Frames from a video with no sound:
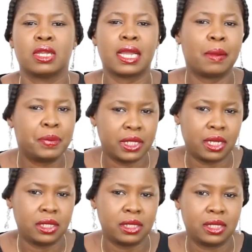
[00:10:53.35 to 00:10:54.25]

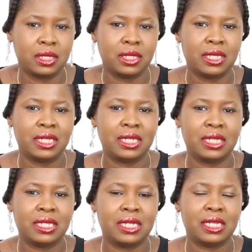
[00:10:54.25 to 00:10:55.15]
capitalist,
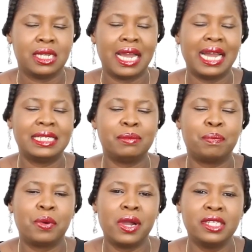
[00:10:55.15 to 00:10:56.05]
at the
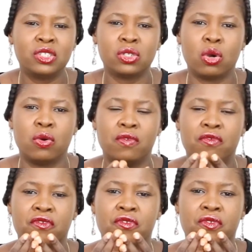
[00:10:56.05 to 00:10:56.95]
point of
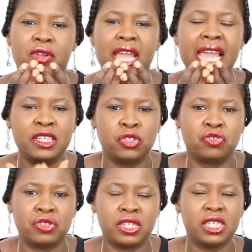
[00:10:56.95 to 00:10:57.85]

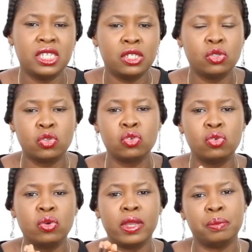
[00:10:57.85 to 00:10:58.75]
entry
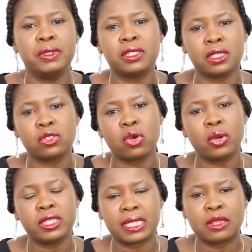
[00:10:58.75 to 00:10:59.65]
into a business
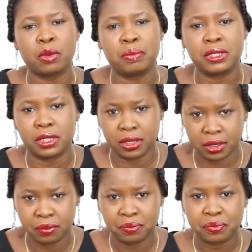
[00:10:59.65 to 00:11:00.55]
or a startup
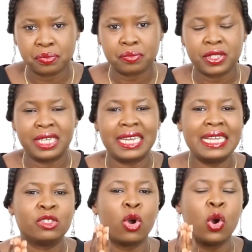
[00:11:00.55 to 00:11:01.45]
business, there
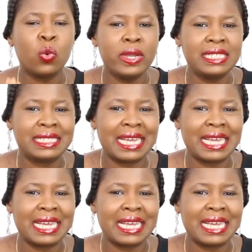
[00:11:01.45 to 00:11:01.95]
is always